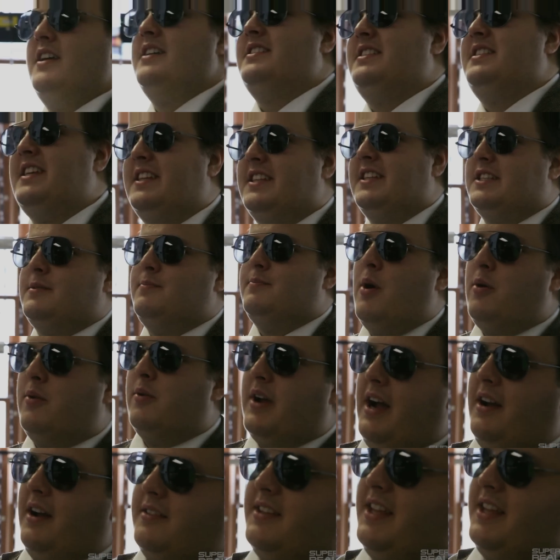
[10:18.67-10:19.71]
Seeing the smoke
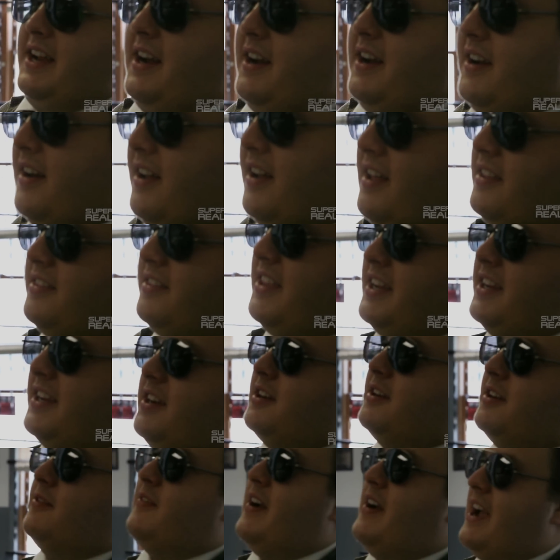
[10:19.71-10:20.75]
out there, think
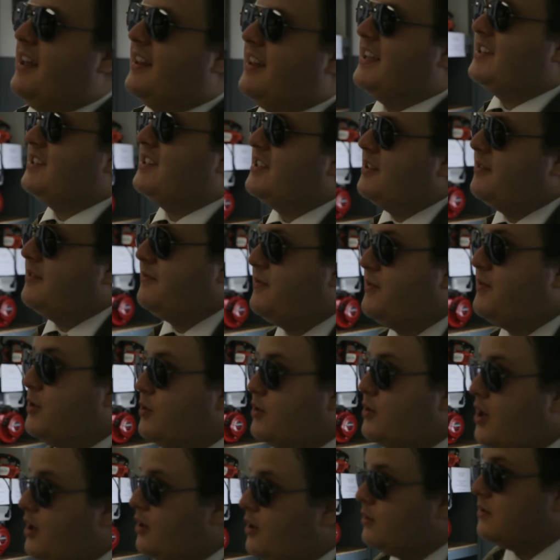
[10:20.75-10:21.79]
you're in violation of a few
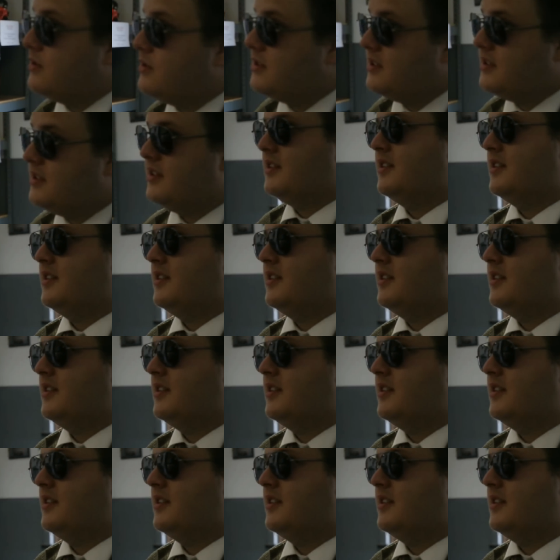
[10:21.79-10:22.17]
codes.